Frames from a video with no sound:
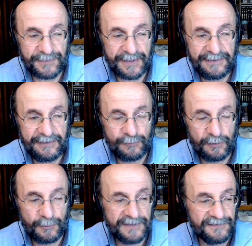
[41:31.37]
and he
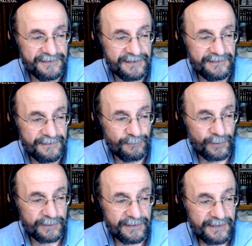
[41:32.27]
always did
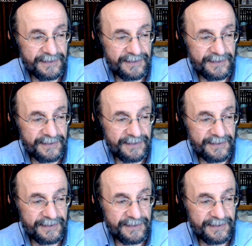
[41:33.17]
what